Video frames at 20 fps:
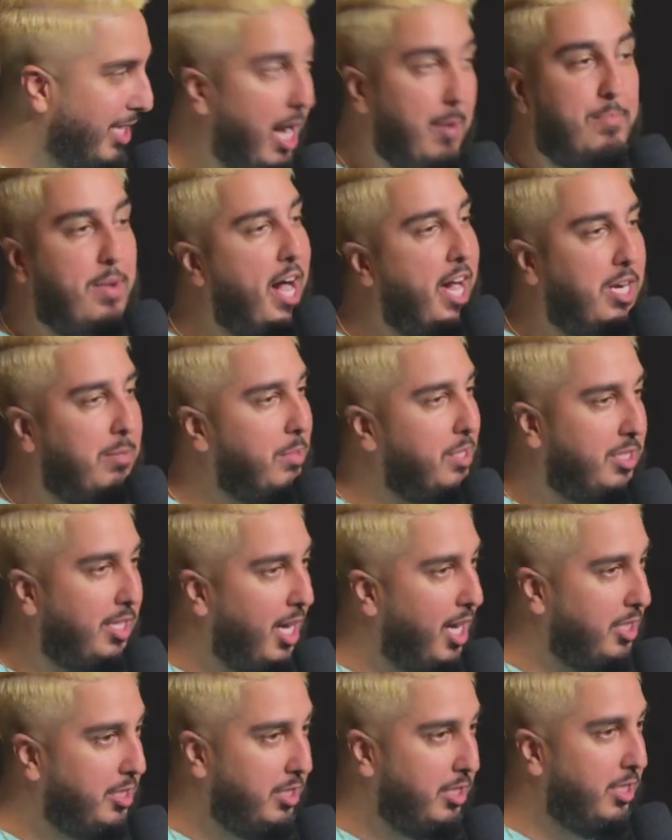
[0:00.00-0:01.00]
I'm not a
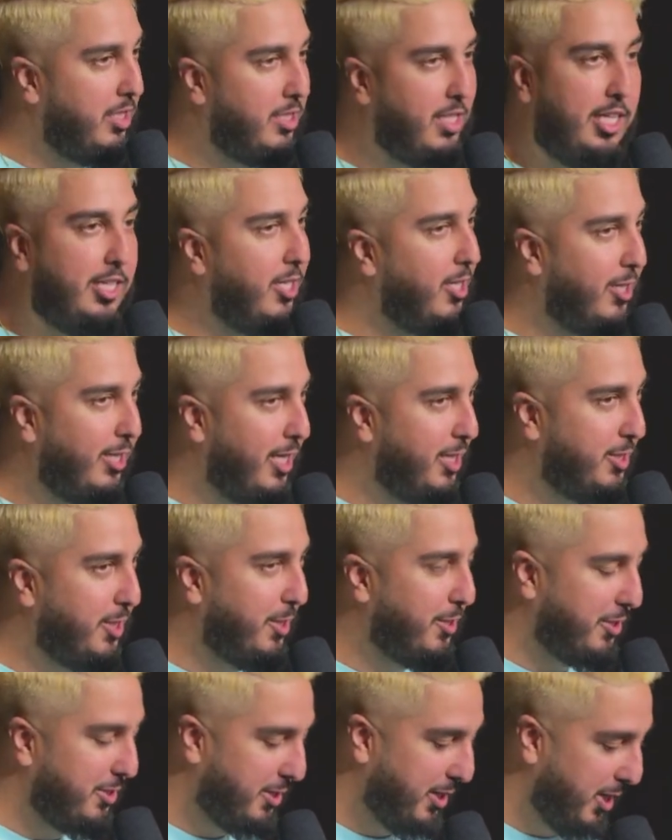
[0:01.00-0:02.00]
misogynist, I know that
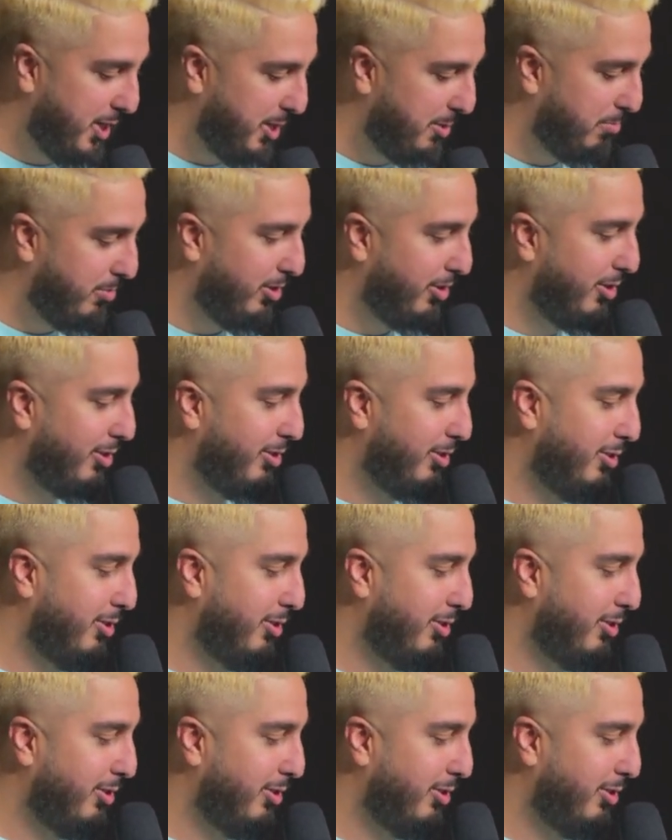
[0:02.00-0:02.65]
joke is terrible.